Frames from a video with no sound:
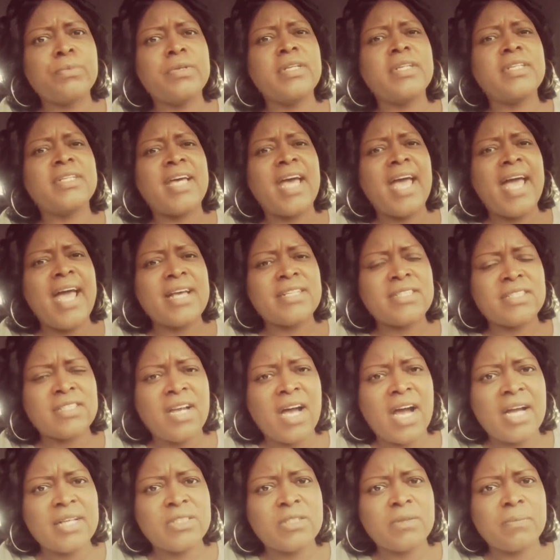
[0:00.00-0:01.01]
We need to ask
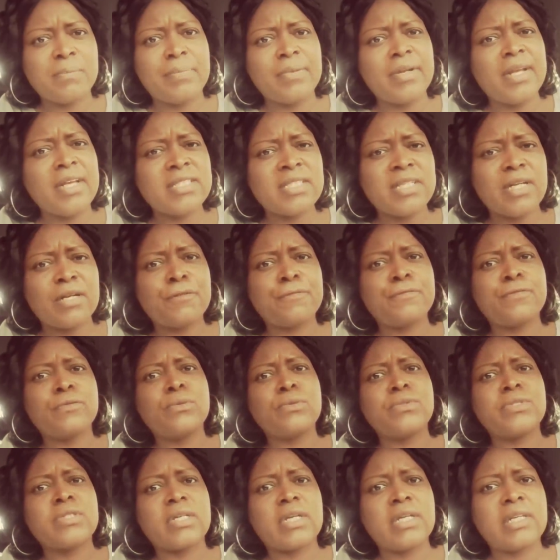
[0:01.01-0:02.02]
God to bless our
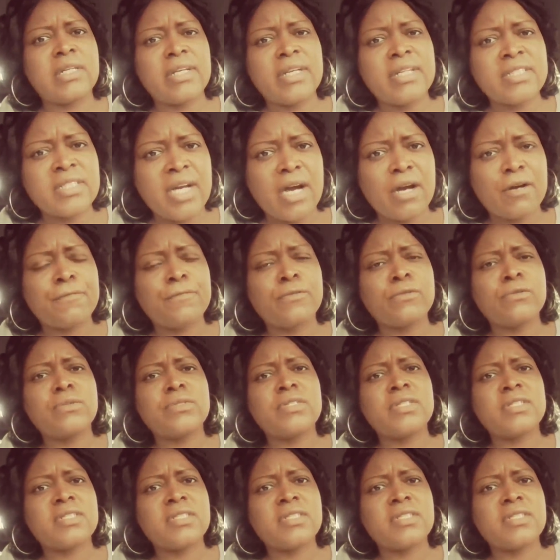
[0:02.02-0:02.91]
food, to cleanse our food,